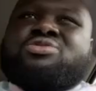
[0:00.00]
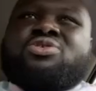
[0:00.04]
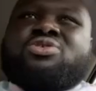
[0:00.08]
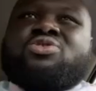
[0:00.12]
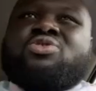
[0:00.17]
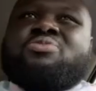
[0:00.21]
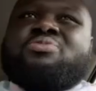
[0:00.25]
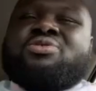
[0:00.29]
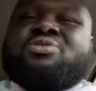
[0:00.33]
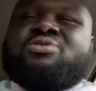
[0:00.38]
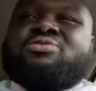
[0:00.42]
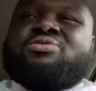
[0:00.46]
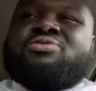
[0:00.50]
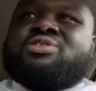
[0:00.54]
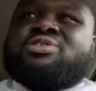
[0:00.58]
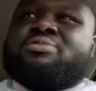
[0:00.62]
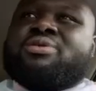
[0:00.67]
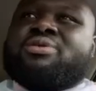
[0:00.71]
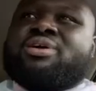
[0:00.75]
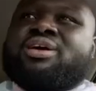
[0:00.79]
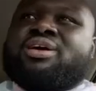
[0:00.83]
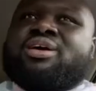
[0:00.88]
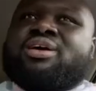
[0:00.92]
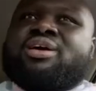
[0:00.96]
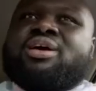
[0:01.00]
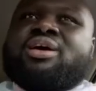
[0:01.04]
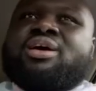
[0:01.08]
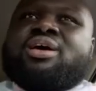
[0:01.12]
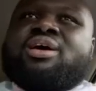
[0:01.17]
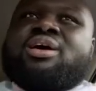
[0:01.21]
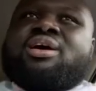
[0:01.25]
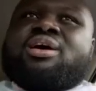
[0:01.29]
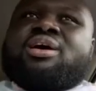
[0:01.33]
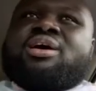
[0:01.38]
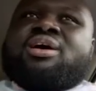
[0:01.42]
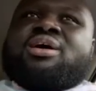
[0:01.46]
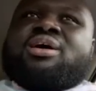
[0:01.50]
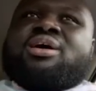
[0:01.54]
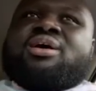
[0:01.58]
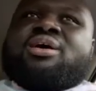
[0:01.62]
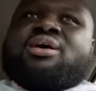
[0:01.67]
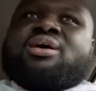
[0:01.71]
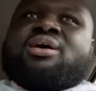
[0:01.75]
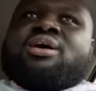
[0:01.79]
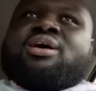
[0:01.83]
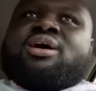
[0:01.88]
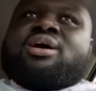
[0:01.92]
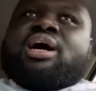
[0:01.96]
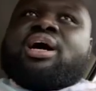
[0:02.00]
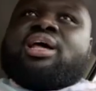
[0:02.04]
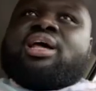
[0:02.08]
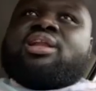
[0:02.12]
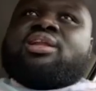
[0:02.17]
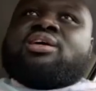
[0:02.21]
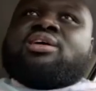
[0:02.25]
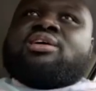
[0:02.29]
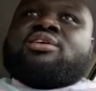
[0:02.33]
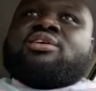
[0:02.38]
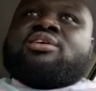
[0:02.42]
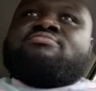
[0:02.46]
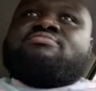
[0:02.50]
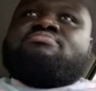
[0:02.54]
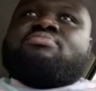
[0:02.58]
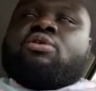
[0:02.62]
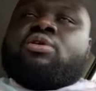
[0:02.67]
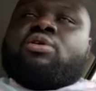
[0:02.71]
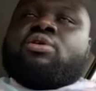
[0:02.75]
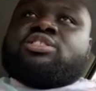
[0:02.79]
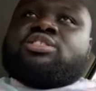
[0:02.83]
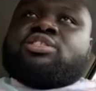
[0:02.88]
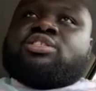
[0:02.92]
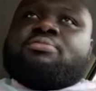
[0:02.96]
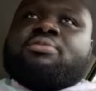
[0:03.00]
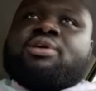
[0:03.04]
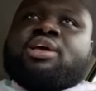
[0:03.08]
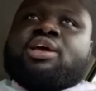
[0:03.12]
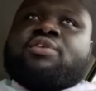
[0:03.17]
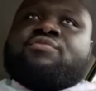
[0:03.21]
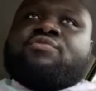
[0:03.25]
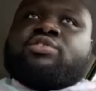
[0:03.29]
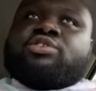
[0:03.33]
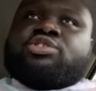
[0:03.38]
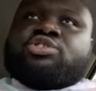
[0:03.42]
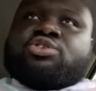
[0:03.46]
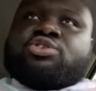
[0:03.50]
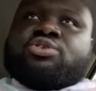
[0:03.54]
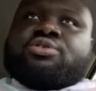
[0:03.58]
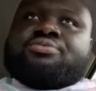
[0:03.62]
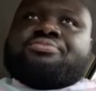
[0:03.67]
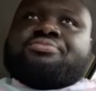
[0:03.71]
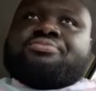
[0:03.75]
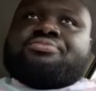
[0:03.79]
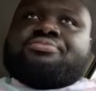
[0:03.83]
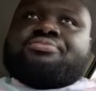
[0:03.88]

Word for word: school music, man. I love Boyz two Men for sure.